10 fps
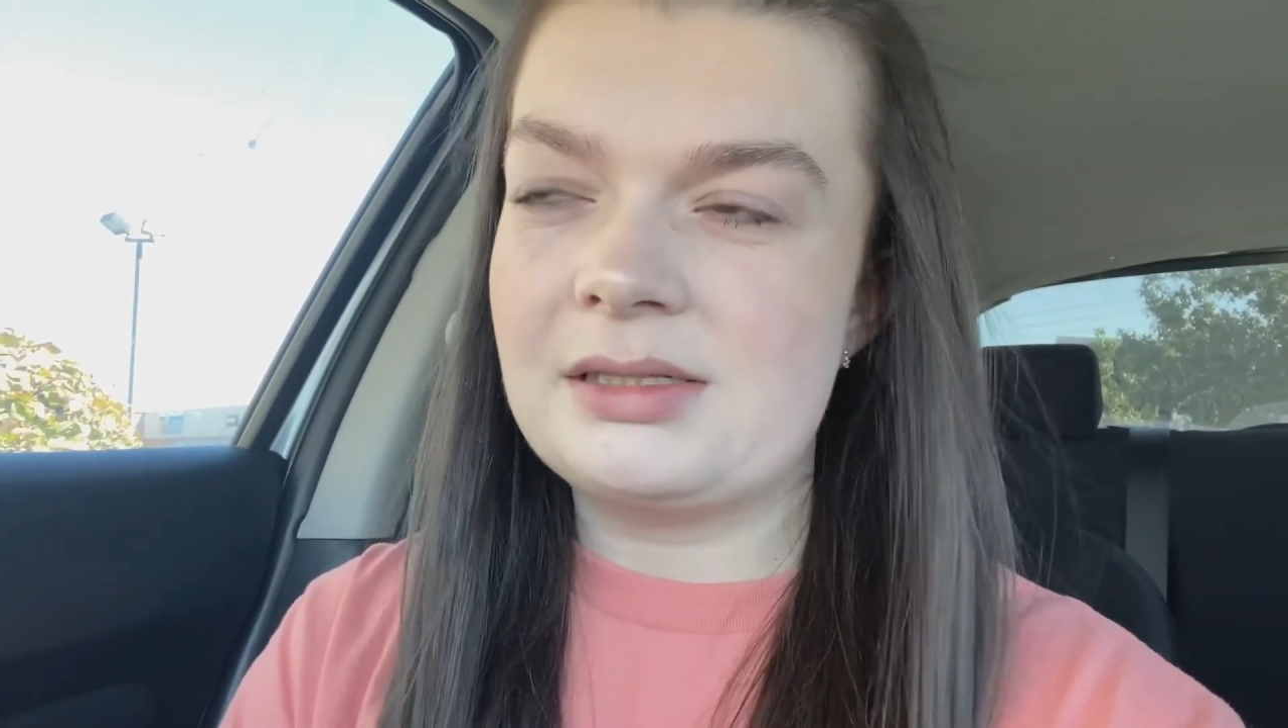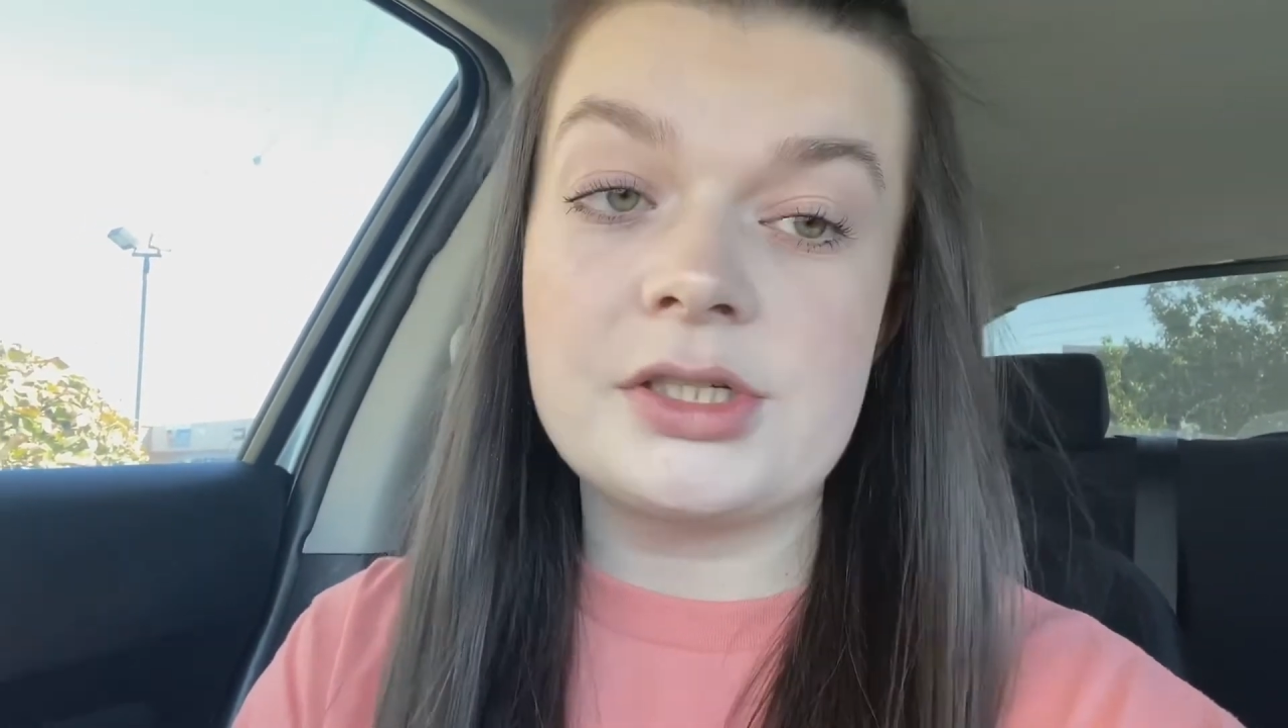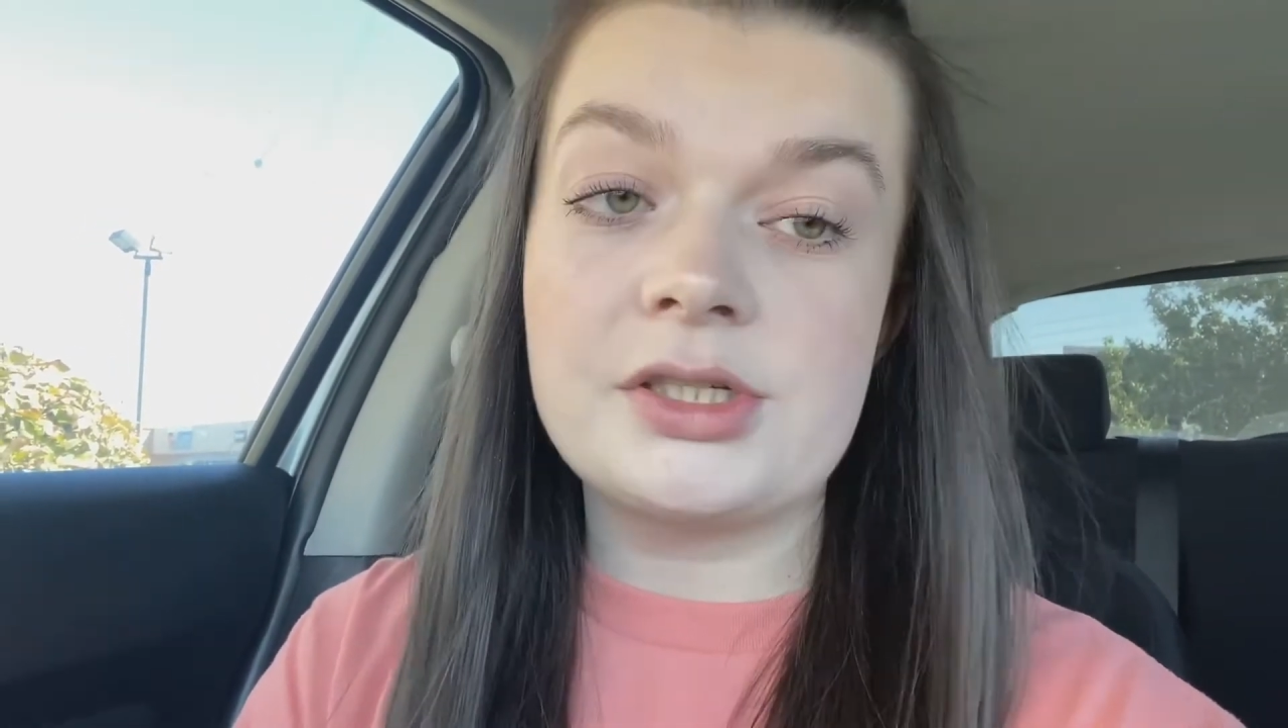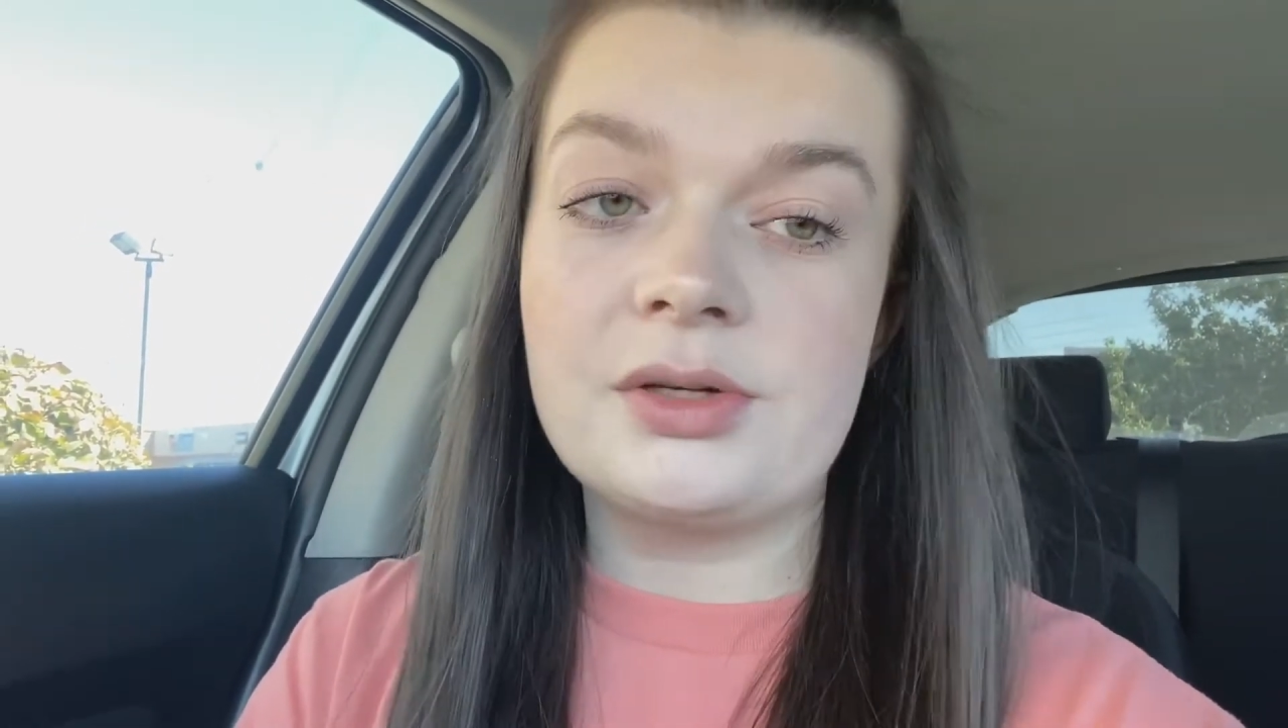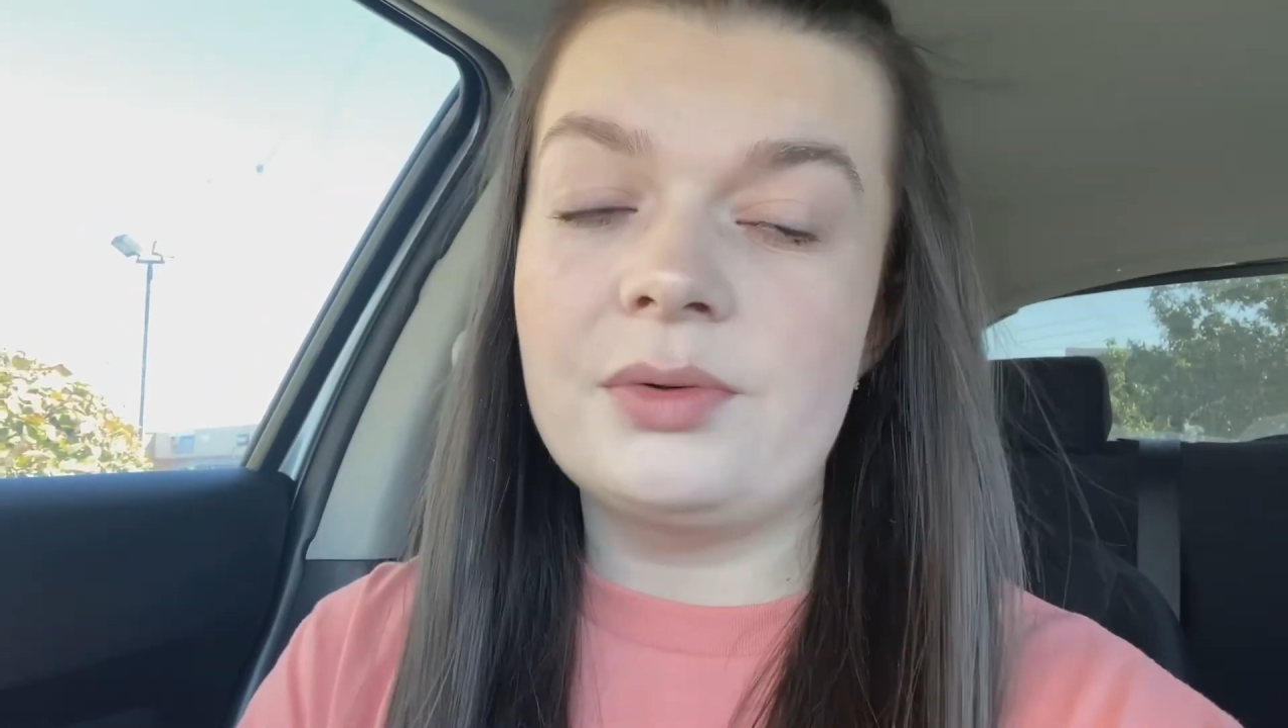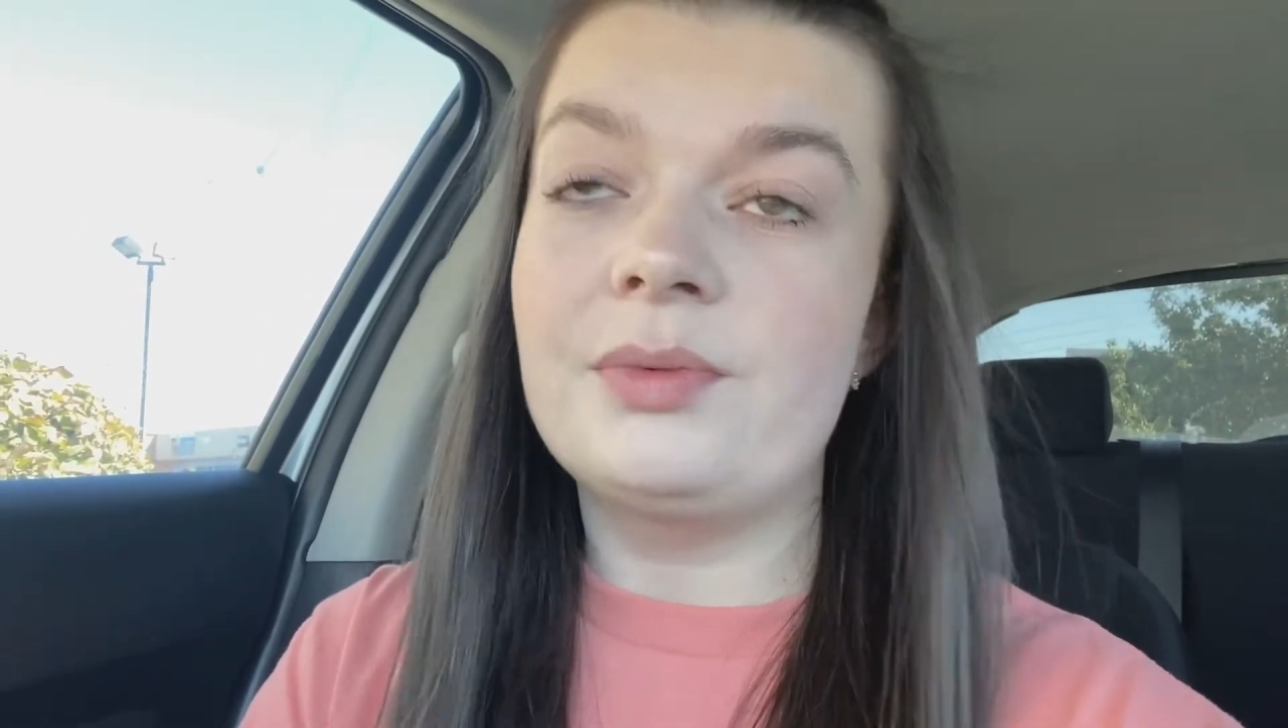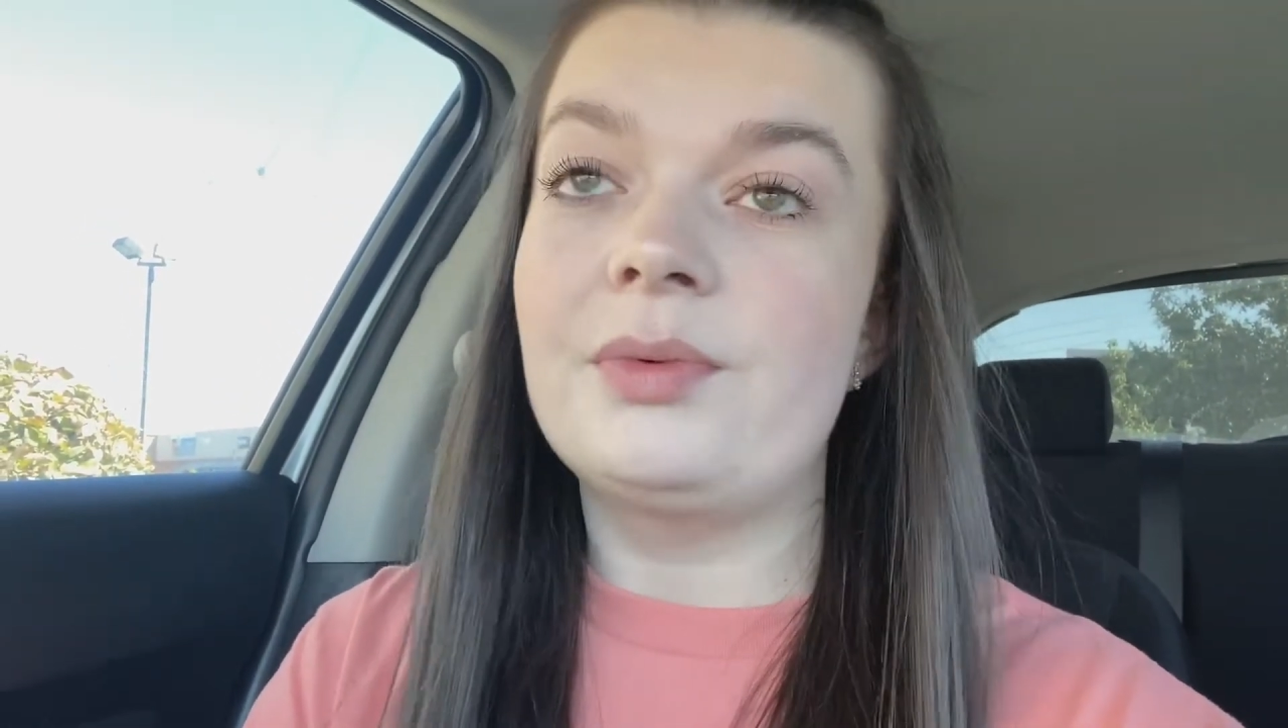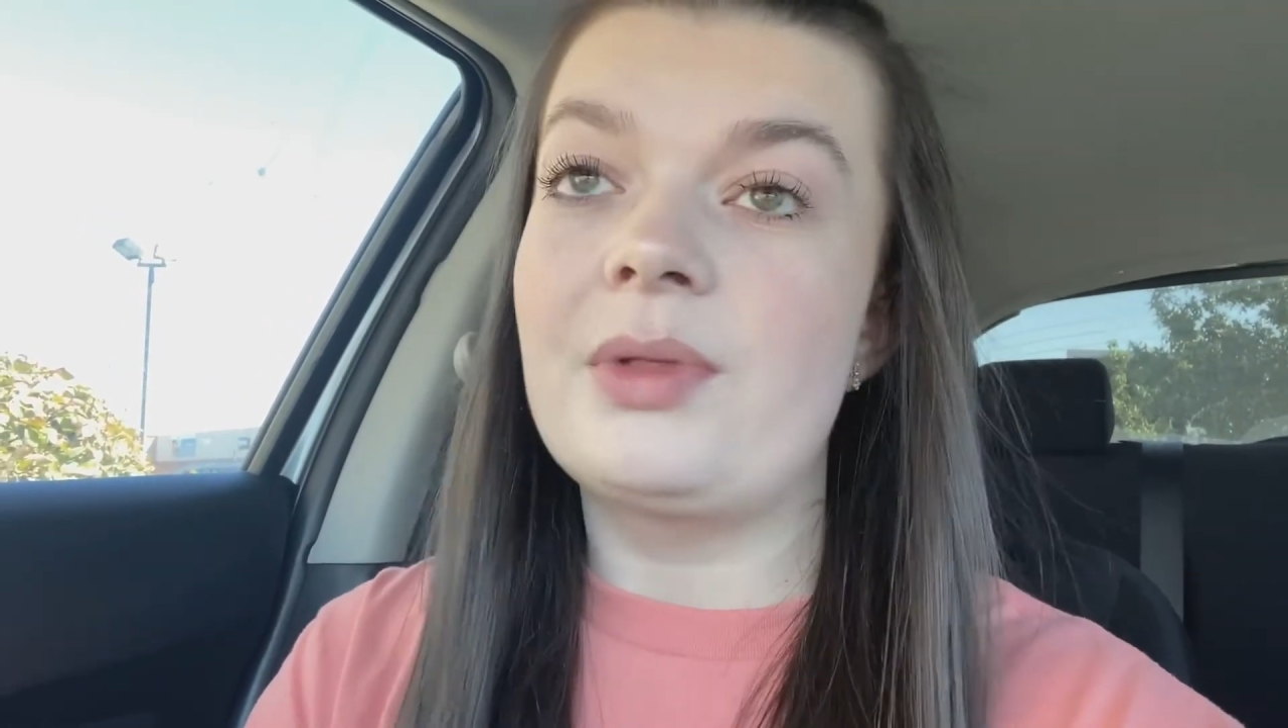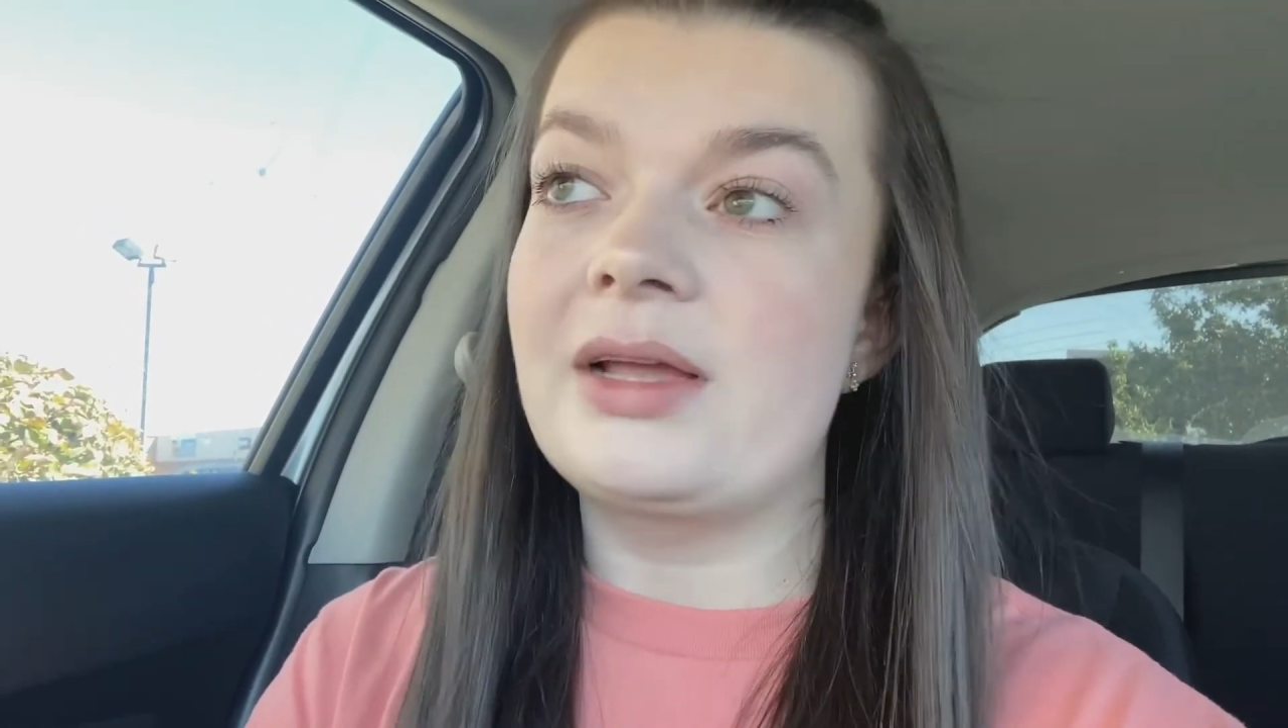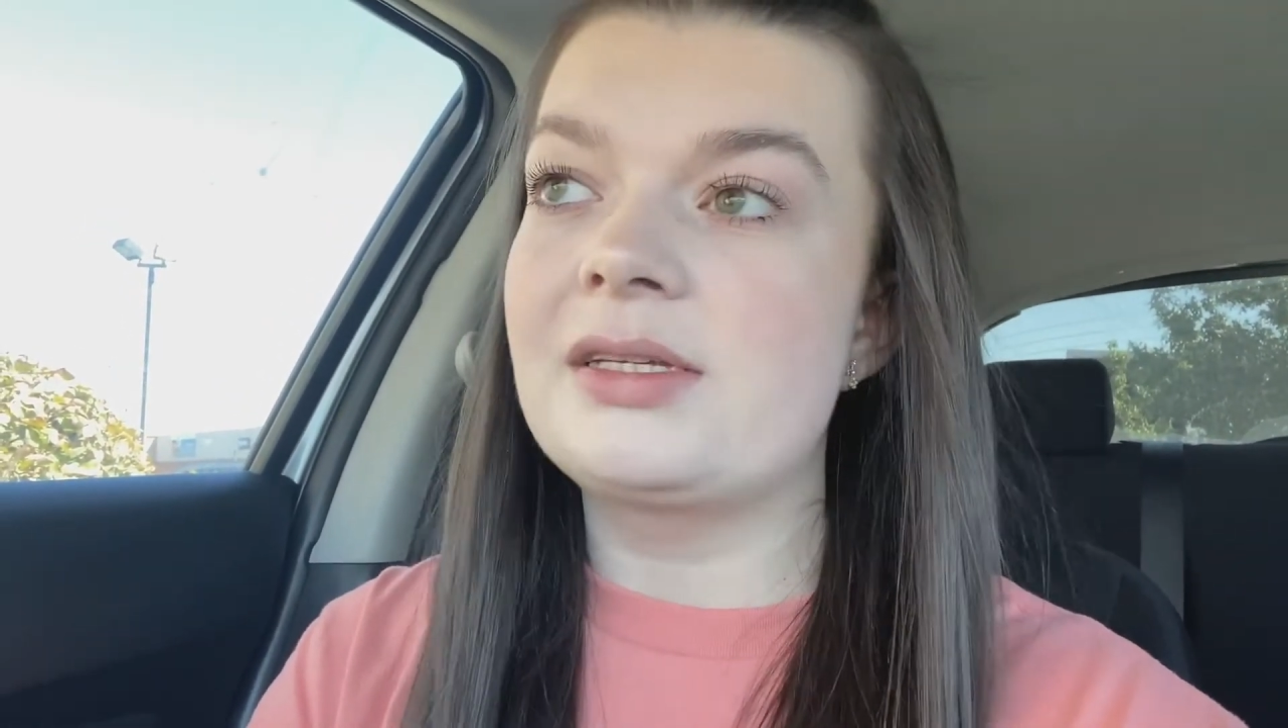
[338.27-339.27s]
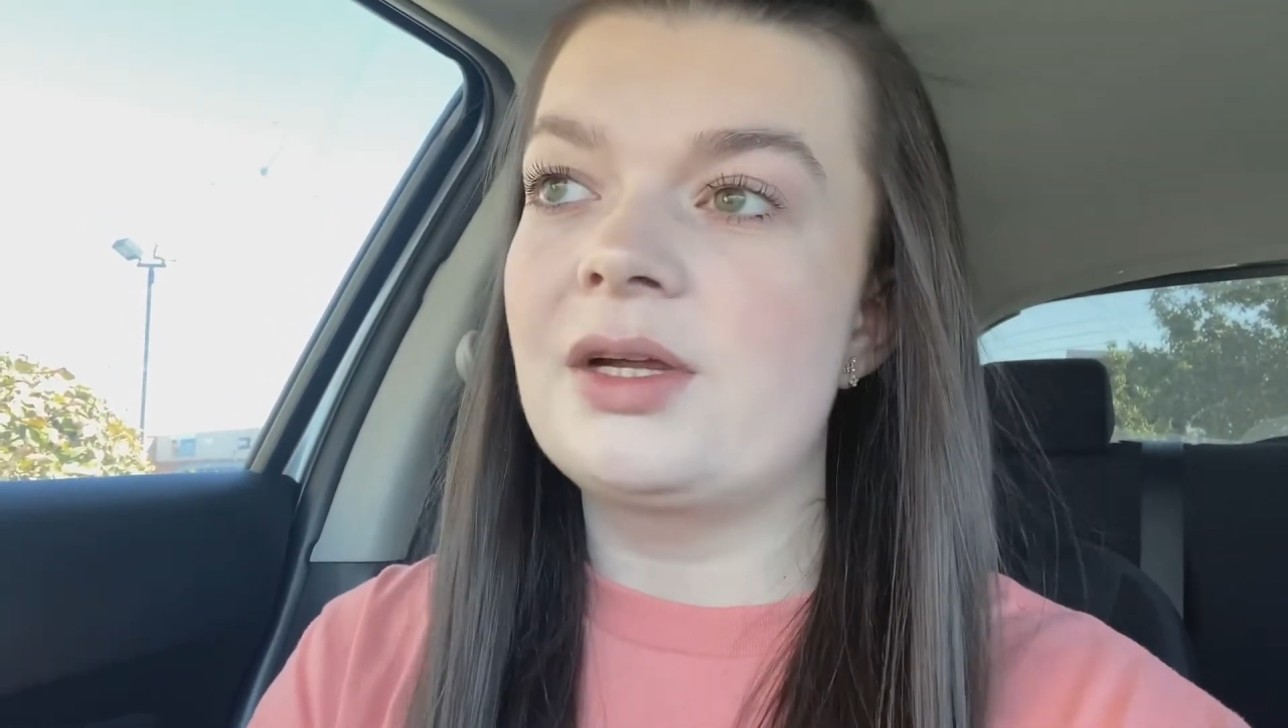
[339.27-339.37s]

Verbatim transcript: I just don't like